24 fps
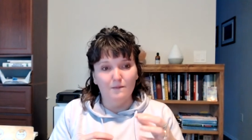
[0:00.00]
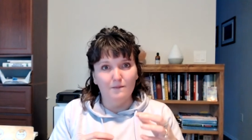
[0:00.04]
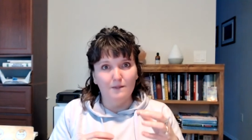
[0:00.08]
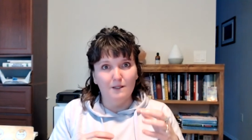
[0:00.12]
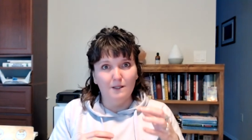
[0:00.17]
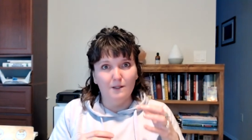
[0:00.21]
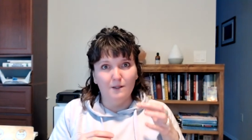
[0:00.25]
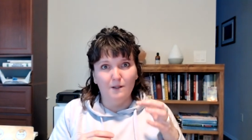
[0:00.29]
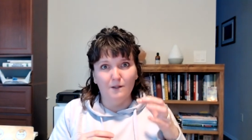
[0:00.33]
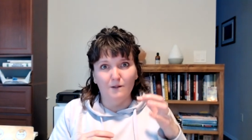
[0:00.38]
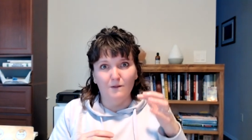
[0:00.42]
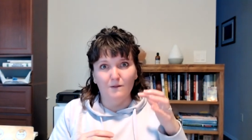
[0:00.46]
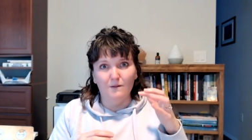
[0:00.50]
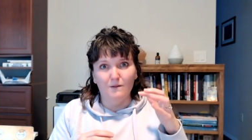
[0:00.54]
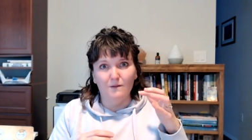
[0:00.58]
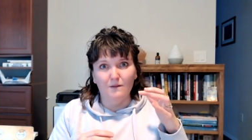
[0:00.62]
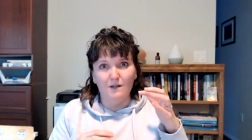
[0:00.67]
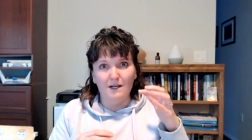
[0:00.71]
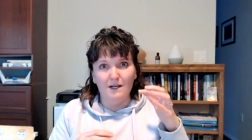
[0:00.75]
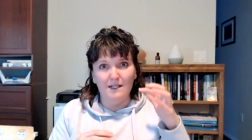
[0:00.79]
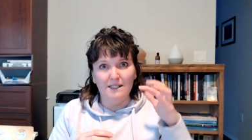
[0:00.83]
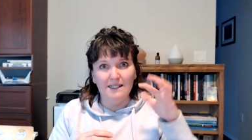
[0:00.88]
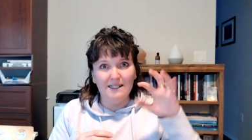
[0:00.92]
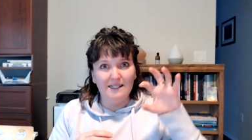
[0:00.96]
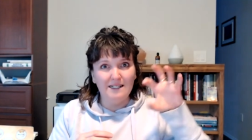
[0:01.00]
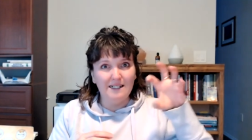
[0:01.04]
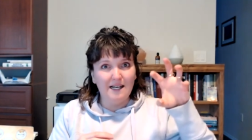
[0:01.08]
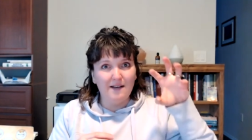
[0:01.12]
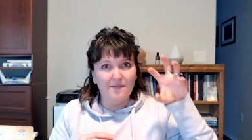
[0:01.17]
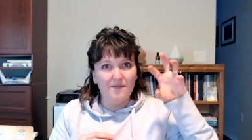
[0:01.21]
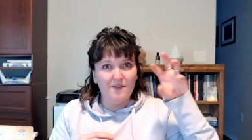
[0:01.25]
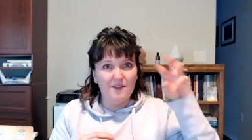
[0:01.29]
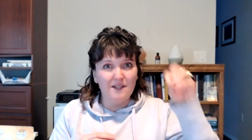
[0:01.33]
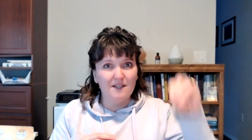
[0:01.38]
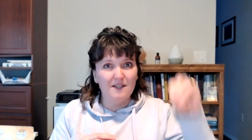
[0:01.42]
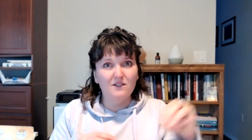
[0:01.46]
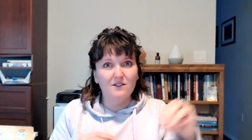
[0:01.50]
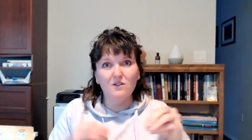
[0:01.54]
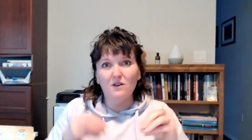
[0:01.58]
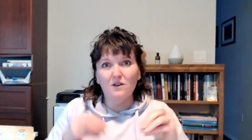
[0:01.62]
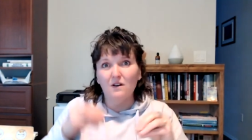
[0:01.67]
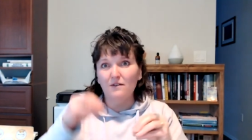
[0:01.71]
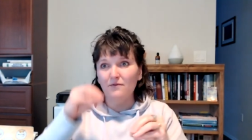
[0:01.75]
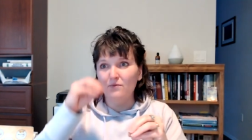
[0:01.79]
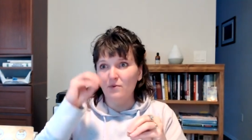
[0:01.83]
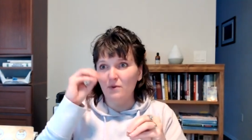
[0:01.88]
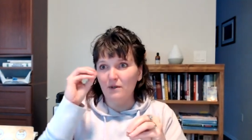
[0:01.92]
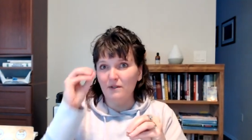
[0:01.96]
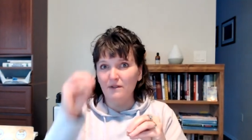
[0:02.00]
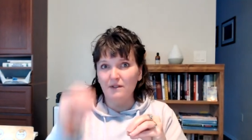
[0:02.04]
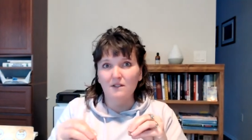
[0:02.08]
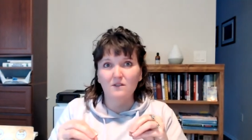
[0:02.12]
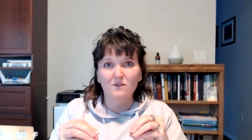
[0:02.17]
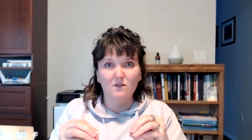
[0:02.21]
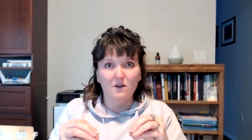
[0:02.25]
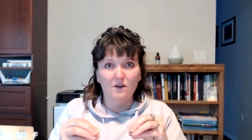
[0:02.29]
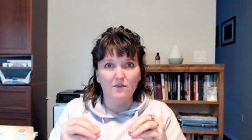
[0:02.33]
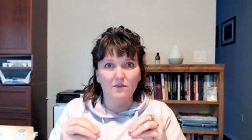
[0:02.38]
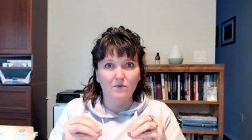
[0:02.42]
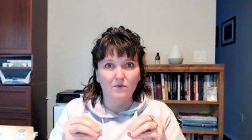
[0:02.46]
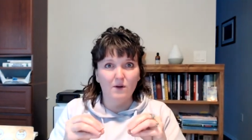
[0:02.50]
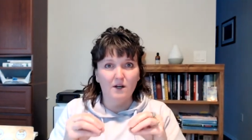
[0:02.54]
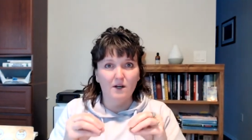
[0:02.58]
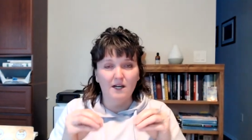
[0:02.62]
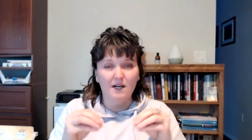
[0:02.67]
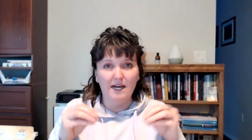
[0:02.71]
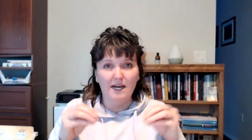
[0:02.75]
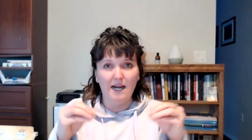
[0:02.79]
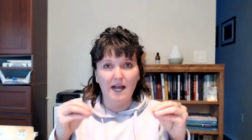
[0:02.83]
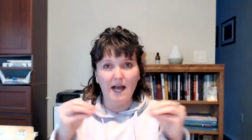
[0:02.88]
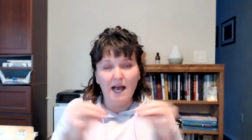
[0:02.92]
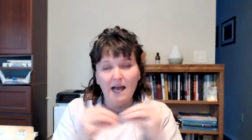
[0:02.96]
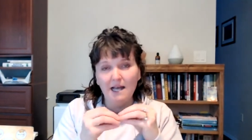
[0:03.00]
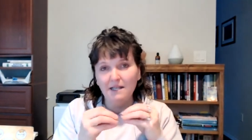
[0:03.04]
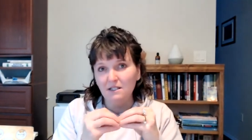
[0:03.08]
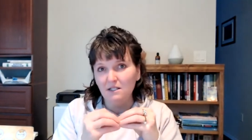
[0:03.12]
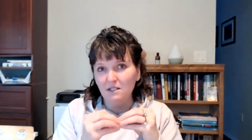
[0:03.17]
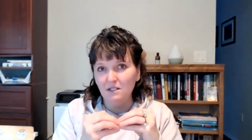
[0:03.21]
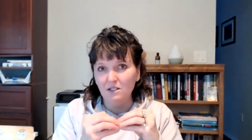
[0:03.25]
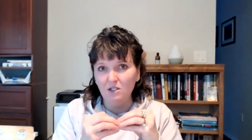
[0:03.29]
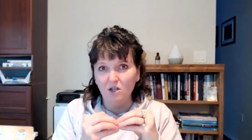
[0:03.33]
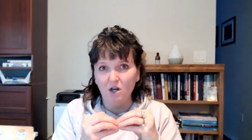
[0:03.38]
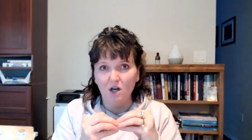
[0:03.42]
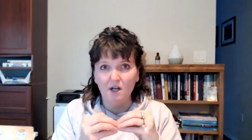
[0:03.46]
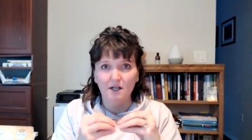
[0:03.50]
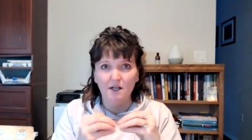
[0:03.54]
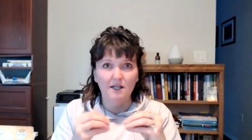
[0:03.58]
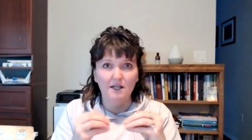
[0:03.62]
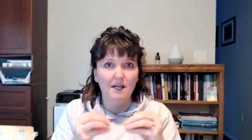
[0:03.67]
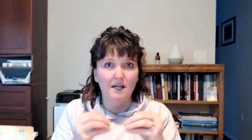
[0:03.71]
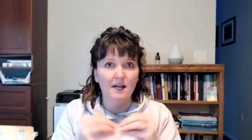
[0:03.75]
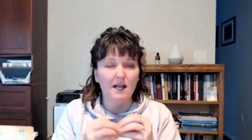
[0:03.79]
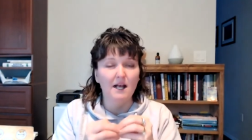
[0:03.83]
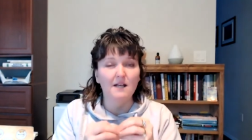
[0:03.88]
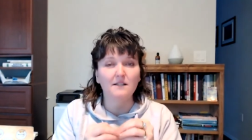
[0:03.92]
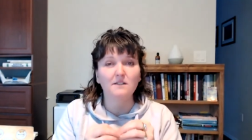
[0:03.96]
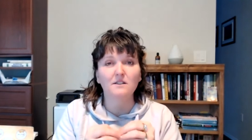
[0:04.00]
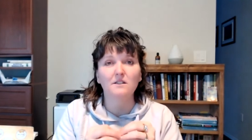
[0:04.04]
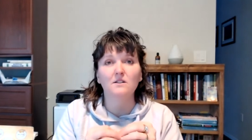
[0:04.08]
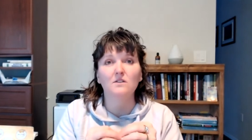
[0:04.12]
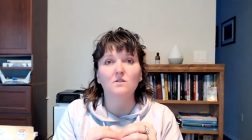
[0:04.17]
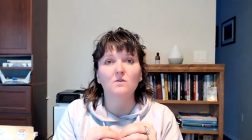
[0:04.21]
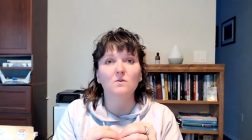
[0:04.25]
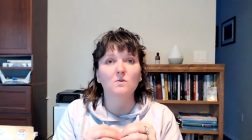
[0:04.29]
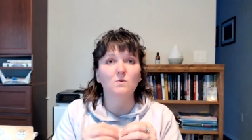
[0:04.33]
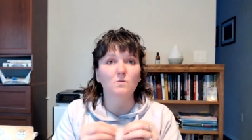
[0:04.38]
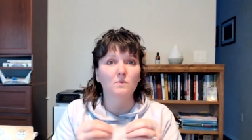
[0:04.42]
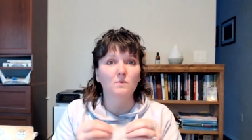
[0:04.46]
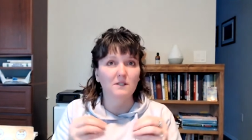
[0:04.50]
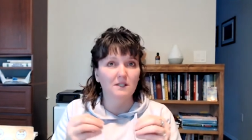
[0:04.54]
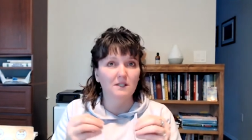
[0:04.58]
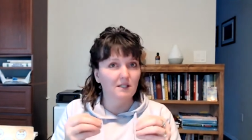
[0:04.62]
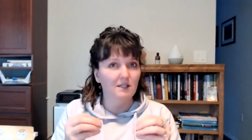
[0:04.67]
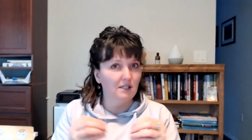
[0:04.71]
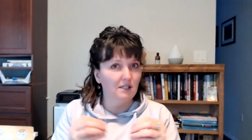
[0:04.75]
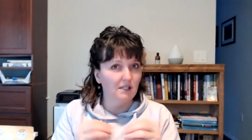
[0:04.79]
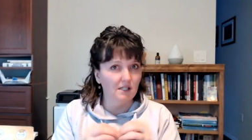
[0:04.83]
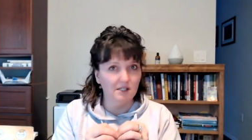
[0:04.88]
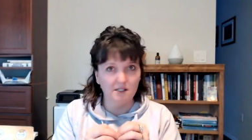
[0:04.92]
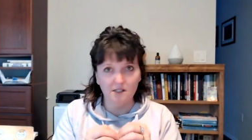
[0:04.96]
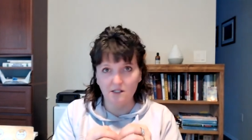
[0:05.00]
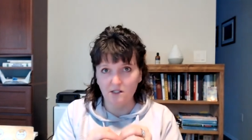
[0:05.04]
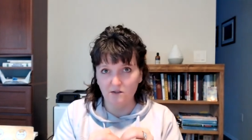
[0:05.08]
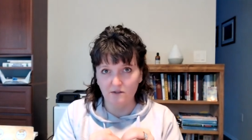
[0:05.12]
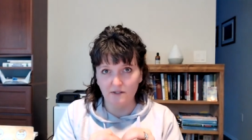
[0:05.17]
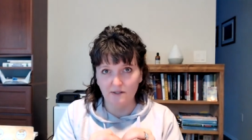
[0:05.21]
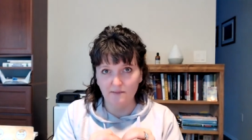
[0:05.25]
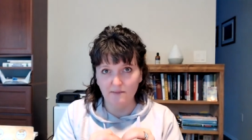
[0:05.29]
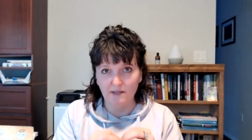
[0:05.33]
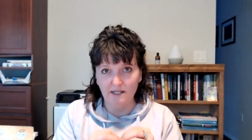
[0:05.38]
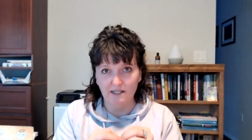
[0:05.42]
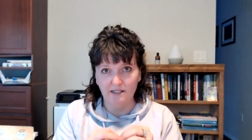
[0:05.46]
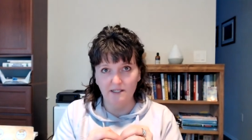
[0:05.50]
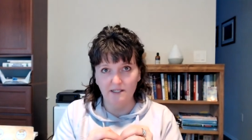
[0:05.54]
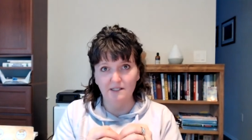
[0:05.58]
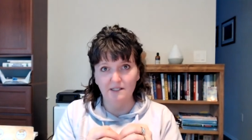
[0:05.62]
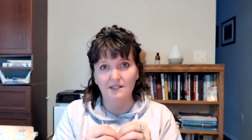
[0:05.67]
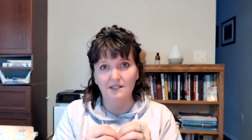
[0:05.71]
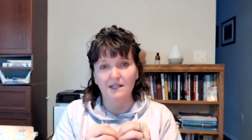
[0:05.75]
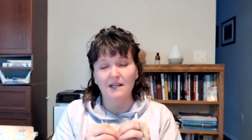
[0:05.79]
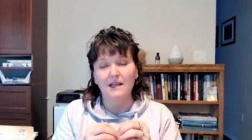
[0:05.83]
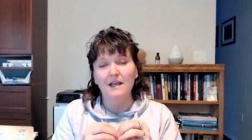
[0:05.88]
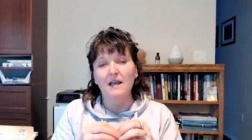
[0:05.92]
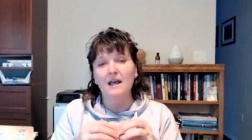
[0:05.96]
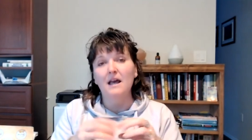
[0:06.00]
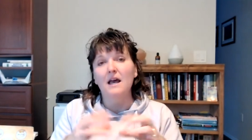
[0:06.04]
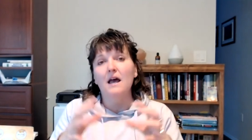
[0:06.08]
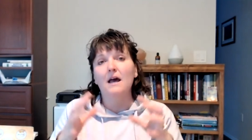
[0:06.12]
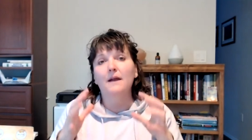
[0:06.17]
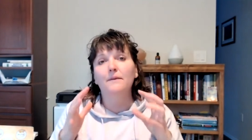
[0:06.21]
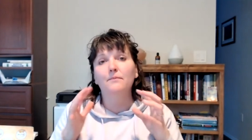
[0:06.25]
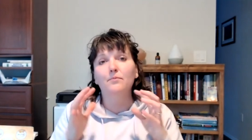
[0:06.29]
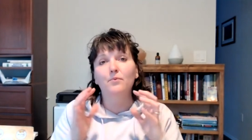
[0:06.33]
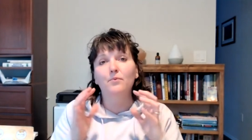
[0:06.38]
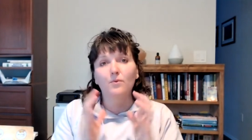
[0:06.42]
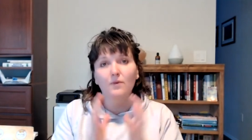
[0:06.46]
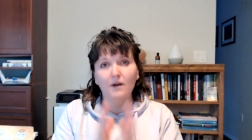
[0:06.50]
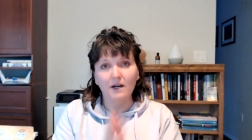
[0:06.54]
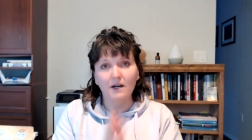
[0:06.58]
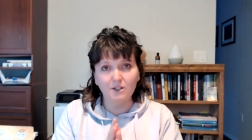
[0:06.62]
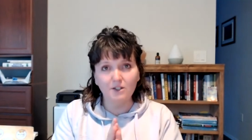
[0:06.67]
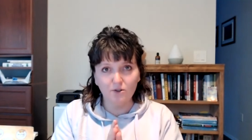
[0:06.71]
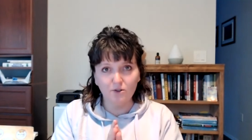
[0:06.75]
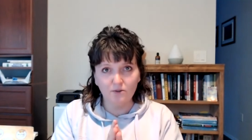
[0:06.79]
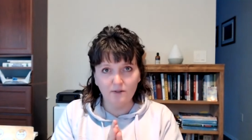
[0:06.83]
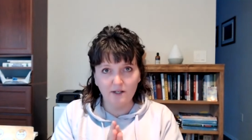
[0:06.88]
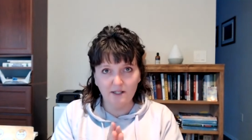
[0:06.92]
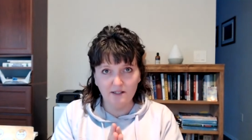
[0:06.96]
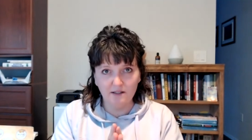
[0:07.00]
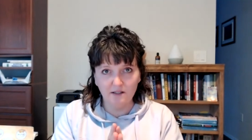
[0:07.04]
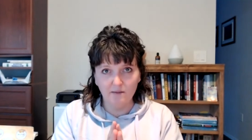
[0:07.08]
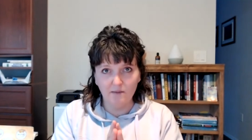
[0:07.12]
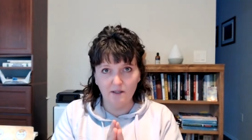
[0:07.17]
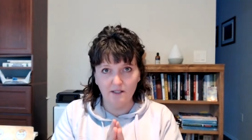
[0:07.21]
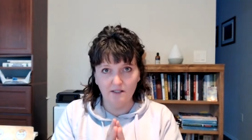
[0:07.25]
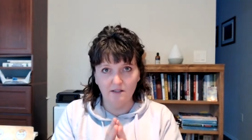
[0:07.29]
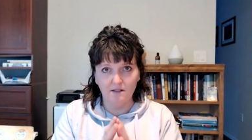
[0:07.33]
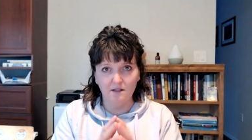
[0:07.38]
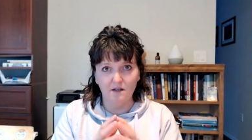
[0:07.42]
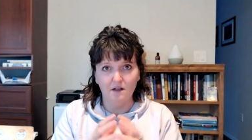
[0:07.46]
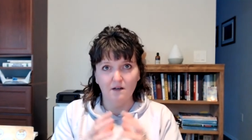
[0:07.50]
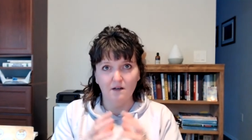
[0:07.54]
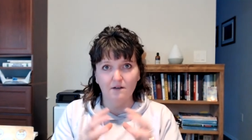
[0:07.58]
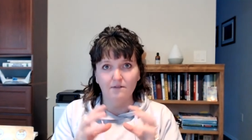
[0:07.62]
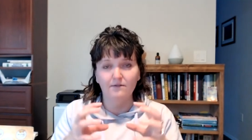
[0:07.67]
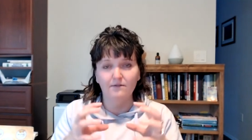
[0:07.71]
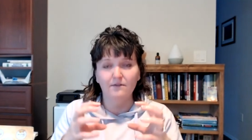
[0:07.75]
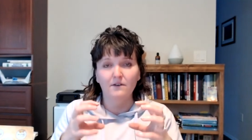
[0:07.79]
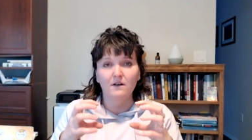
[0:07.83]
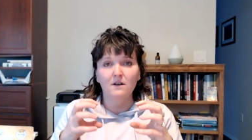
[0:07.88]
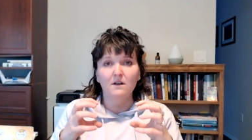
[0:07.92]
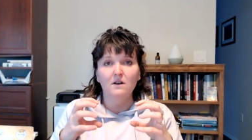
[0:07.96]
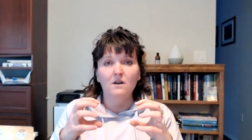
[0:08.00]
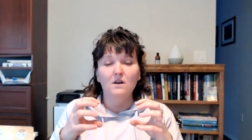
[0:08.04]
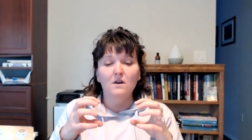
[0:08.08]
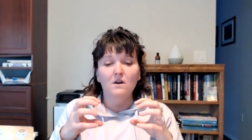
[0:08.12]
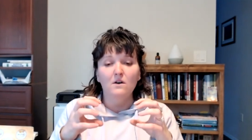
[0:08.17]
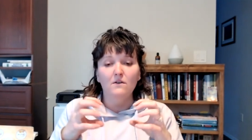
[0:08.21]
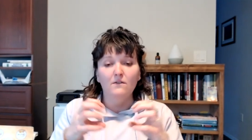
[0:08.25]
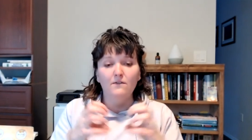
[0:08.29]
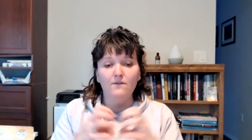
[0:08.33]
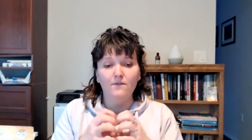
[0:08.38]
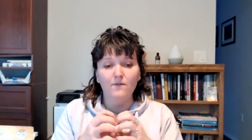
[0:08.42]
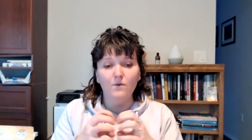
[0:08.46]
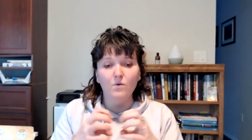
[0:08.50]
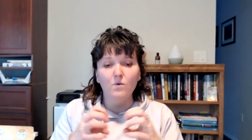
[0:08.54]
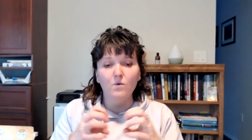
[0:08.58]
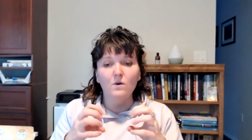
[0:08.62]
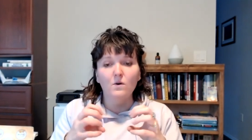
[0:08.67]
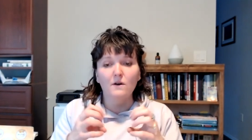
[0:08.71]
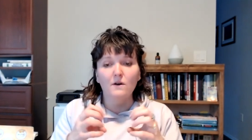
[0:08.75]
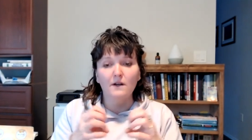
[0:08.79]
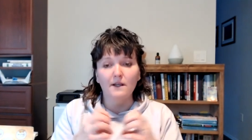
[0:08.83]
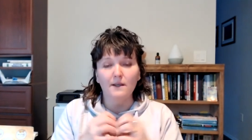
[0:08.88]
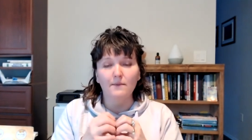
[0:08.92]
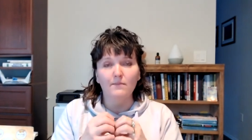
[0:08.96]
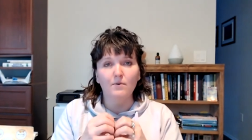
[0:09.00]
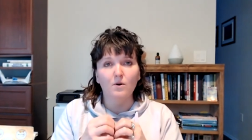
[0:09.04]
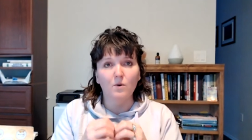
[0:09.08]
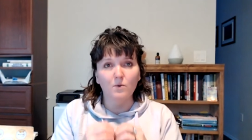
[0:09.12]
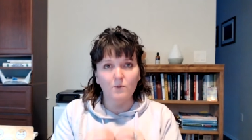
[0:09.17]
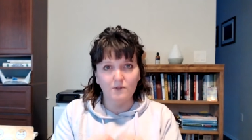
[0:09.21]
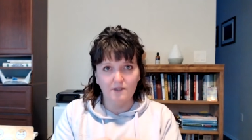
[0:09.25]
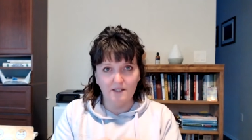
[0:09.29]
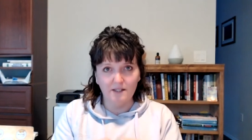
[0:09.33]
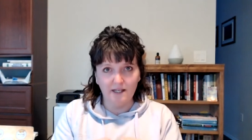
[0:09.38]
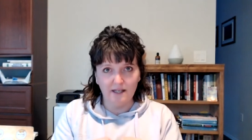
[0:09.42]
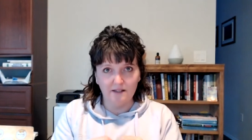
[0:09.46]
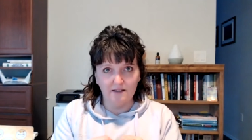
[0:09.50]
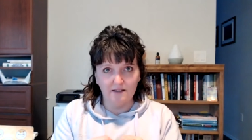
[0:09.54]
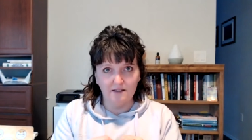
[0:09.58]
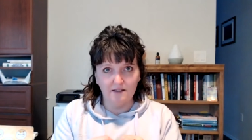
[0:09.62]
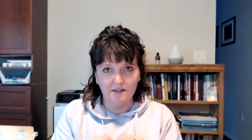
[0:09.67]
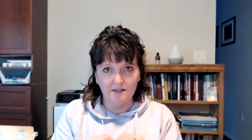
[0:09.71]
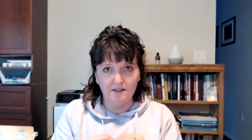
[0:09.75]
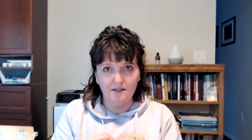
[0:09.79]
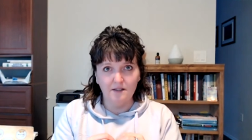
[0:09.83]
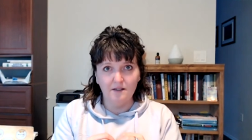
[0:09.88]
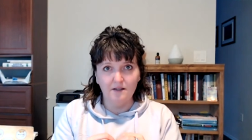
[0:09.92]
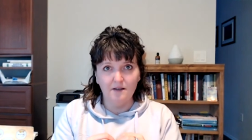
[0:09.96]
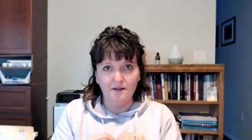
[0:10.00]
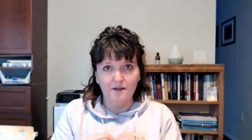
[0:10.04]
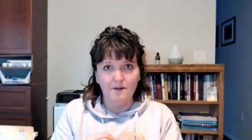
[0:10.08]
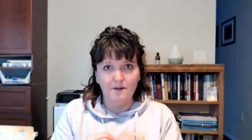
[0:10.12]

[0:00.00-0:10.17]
you know, I need to have this software and this software, and it has to talk and it has to do it within the next 30 minutes, and pressurizing myself for a process